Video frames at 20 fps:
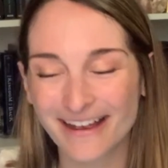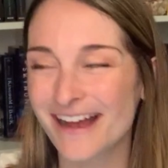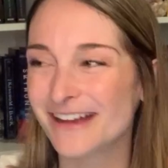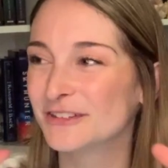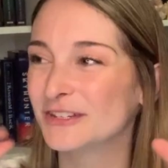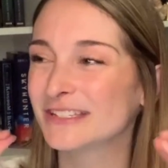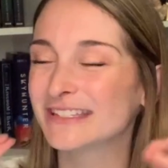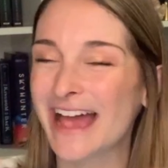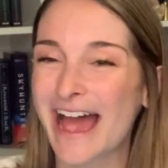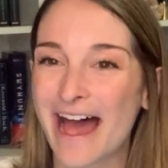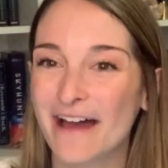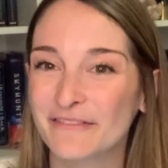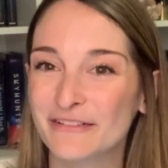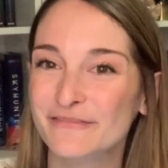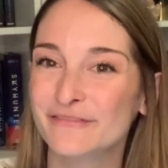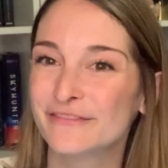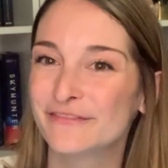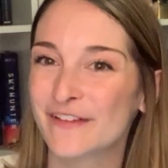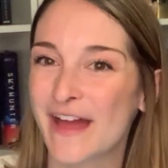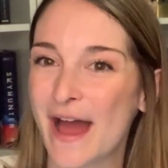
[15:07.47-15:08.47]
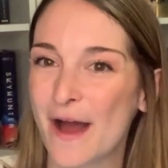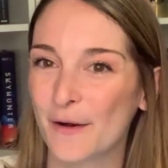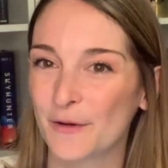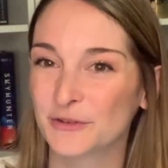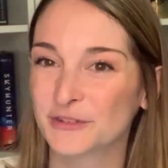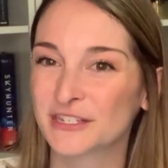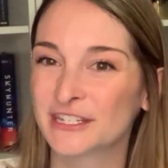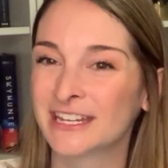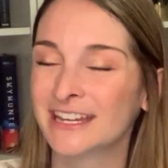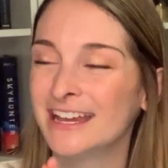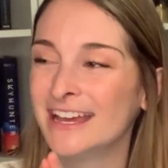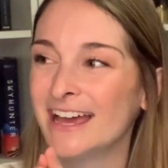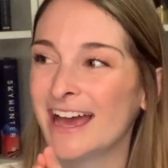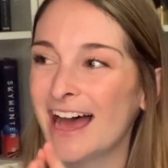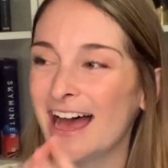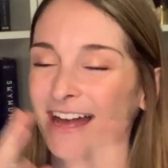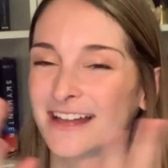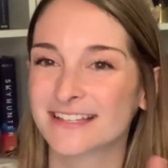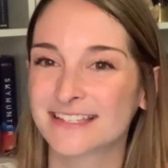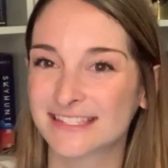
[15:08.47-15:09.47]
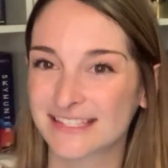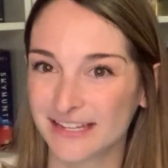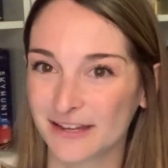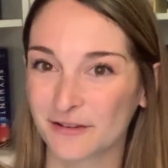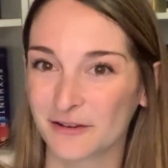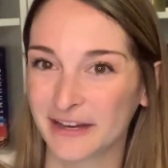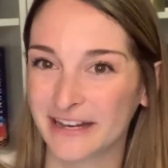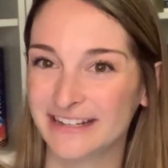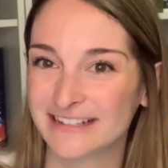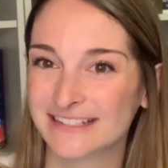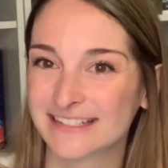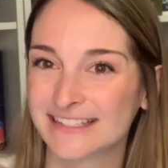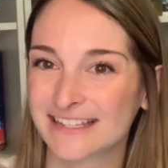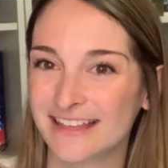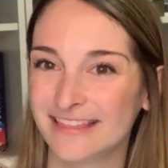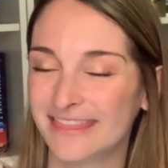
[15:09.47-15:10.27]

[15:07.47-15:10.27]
I just haven't found a series